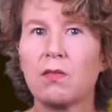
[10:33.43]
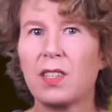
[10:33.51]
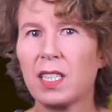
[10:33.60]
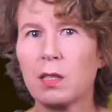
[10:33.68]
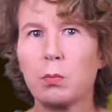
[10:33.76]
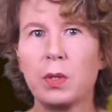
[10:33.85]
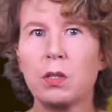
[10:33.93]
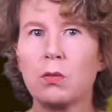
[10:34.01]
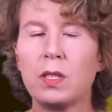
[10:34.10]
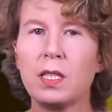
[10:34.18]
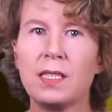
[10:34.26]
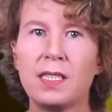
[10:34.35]
That'd be
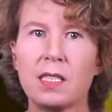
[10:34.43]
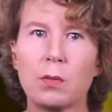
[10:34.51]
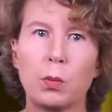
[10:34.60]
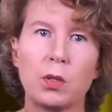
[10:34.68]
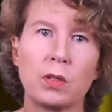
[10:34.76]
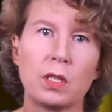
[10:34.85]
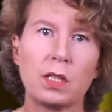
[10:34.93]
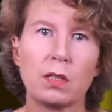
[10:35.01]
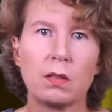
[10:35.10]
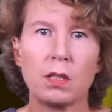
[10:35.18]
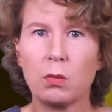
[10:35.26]
really disappointing.